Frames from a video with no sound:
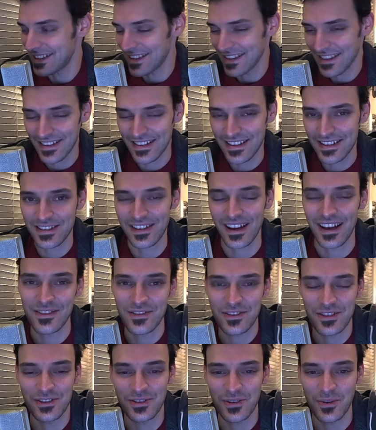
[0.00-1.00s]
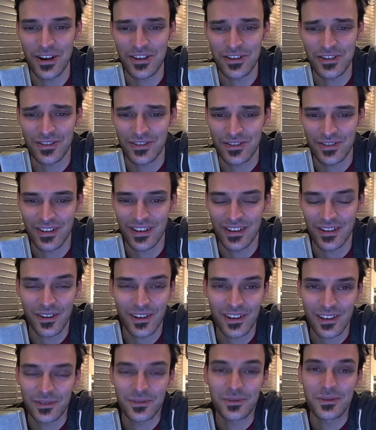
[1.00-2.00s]
these kind of situations, you know,
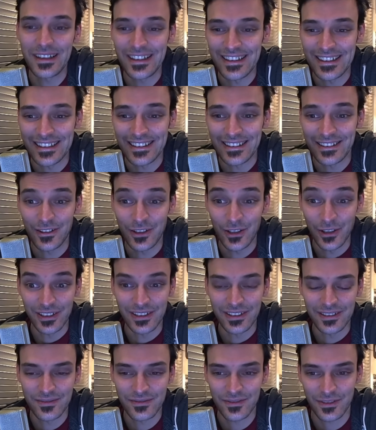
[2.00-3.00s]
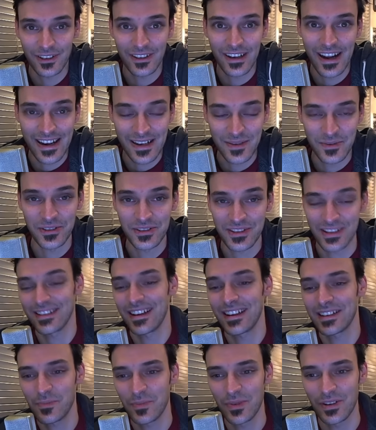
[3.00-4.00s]
aren't really good for animals, and
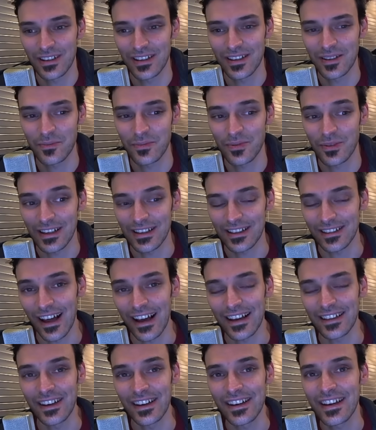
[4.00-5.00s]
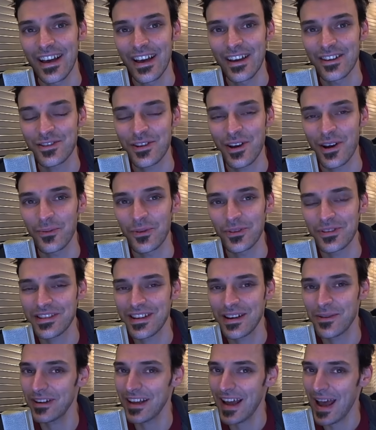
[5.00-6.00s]
that's putting it pretty lightly. So we'll
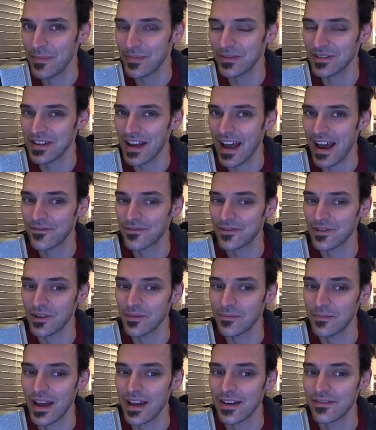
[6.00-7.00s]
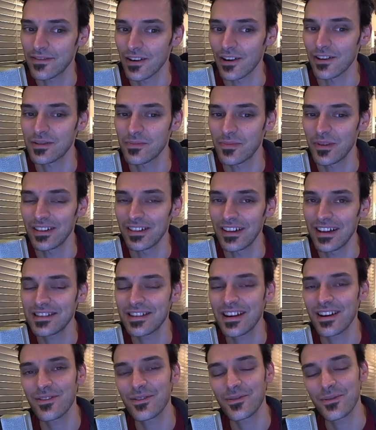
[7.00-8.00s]
see what happens after May 1st, but
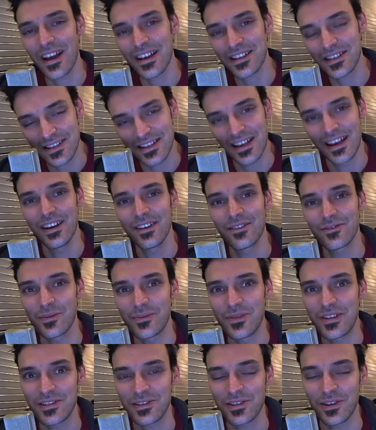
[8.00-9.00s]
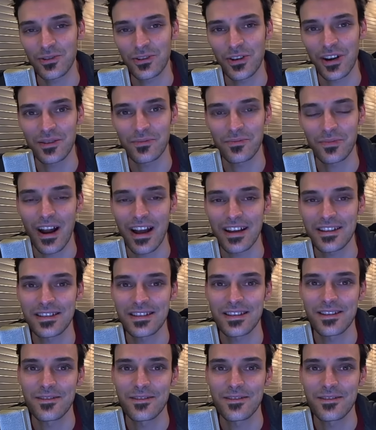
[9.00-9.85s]
let's hear the rest from the Associated Press.